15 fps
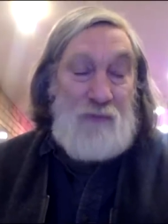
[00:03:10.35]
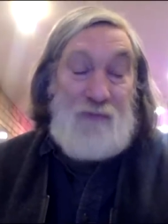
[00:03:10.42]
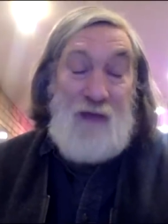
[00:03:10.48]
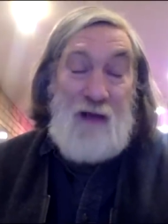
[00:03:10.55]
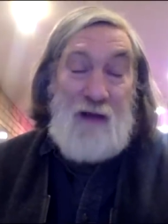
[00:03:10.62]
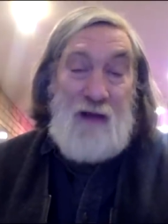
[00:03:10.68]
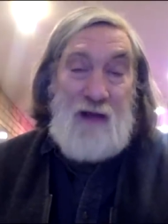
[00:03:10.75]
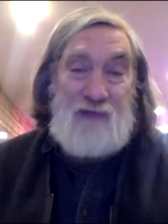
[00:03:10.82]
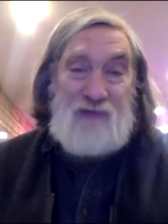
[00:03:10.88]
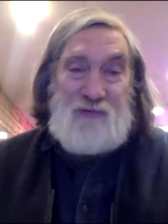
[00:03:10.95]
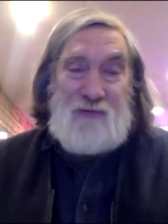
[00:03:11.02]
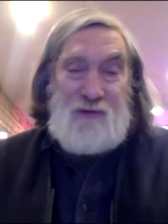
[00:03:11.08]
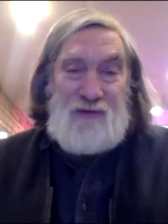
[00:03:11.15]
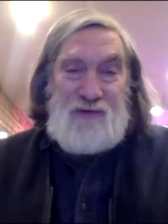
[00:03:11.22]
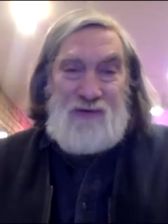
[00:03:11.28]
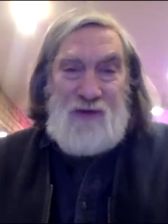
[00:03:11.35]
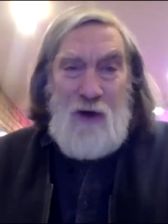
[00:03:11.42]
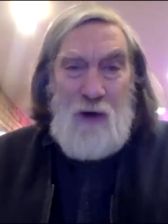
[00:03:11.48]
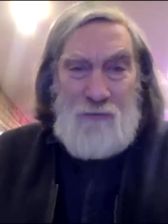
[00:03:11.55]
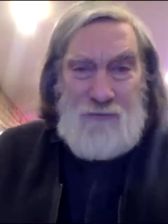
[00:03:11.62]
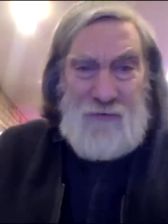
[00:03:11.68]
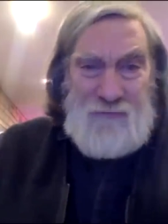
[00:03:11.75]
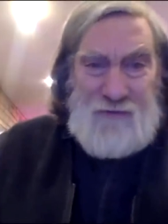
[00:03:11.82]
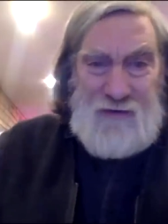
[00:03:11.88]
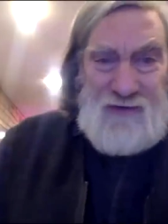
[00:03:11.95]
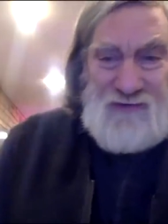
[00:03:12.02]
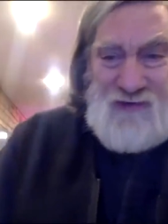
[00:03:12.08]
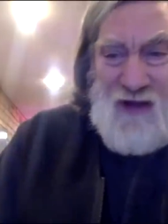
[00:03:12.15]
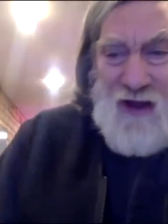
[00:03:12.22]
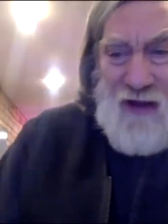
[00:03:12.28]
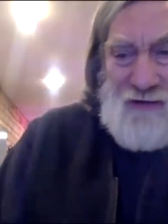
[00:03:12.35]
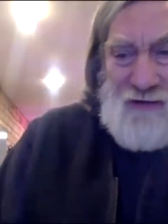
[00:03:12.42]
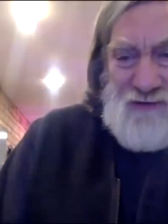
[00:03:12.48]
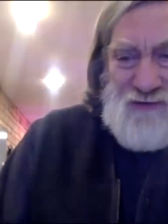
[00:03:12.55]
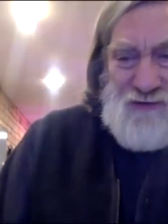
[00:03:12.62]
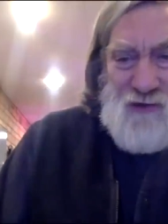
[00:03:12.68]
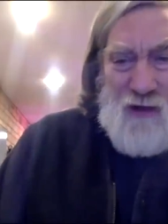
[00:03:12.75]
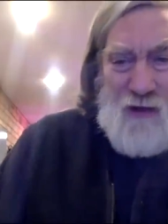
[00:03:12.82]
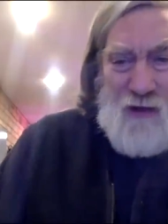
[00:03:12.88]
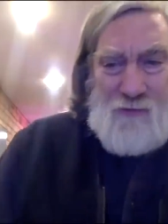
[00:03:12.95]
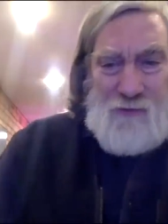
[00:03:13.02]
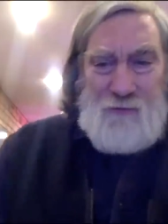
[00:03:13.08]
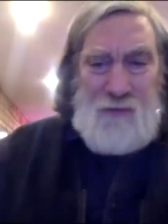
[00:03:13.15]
And we've got customers in all 50 states.